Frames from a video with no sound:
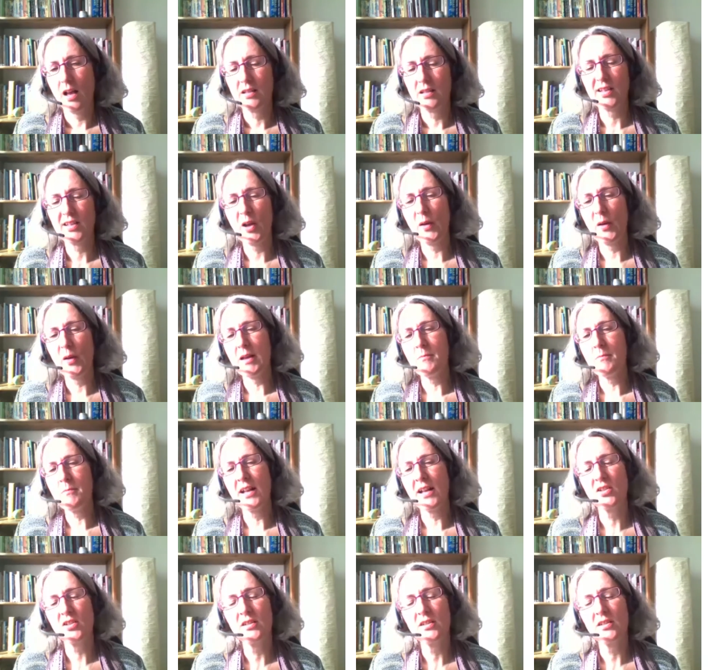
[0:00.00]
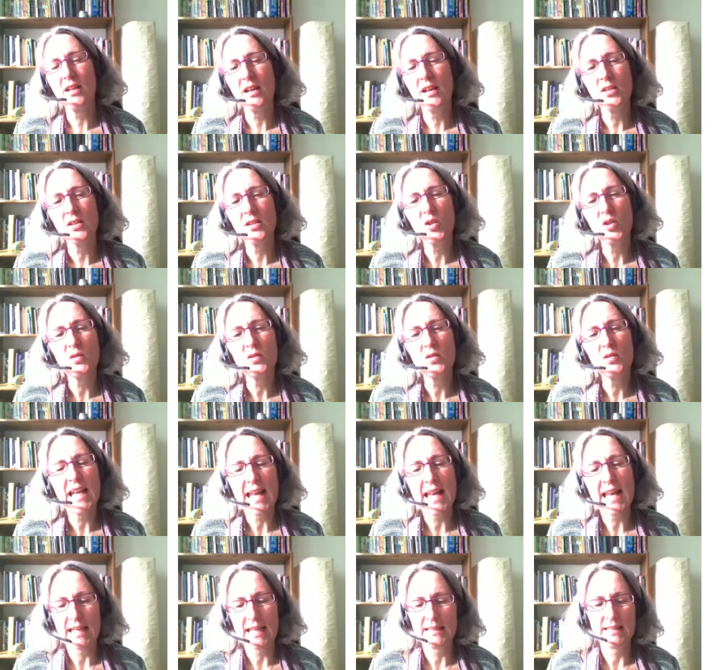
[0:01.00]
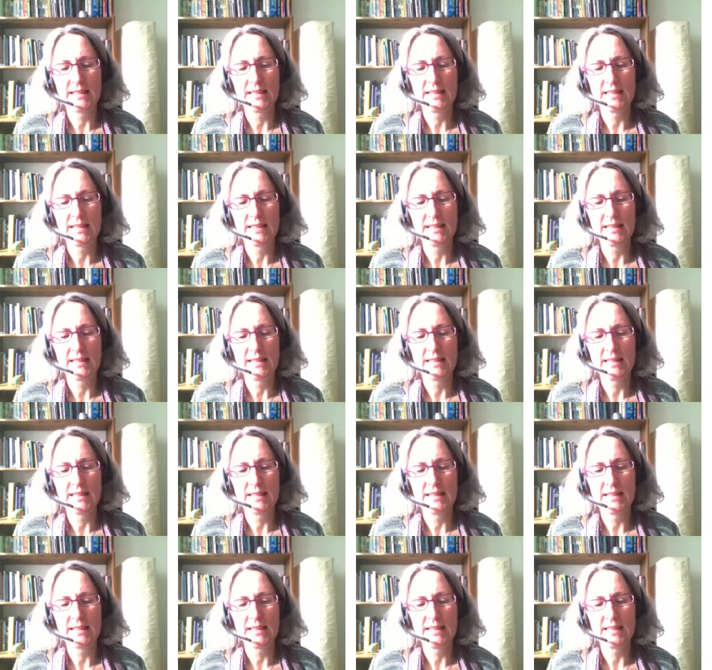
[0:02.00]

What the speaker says: So imagine that you're laying